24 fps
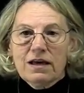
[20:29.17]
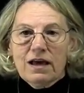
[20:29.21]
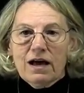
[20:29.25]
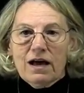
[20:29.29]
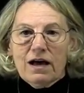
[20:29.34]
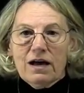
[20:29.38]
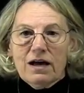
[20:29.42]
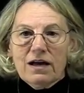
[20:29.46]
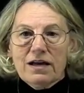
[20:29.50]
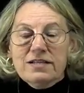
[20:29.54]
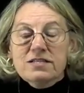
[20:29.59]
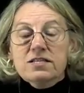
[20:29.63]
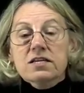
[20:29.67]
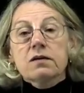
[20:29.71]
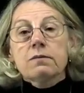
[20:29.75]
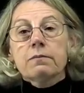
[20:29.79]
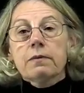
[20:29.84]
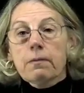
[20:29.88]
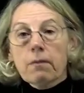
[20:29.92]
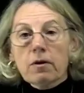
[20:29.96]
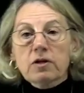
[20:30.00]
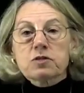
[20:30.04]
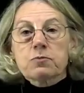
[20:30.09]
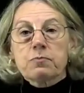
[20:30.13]
It's going to
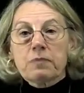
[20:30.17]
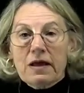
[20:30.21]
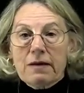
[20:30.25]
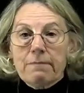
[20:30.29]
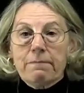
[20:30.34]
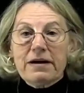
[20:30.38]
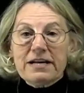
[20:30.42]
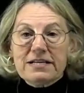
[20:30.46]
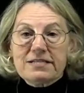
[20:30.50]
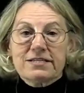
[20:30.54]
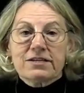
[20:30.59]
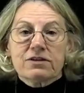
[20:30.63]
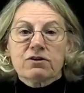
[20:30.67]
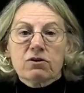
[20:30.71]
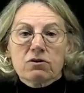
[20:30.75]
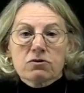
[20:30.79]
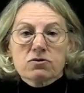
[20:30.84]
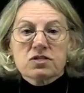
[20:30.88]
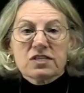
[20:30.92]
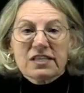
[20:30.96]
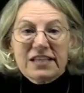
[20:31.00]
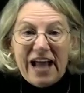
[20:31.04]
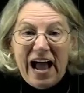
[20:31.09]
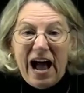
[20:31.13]
be multiplied by 0,
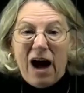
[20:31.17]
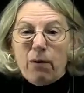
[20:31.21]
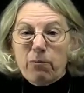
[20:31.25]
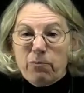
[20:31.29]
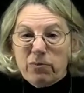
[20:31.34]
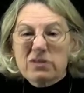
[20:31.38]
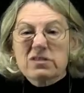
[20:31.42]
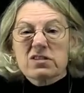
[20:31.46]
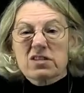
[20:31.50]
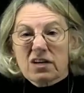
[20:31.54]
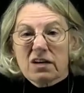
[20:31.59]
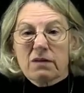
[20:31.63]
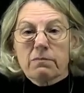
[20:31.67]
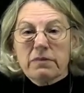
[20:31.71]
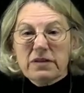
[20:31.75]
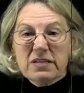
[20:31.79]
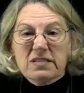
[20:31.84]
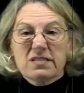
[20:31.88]
so the output's going to be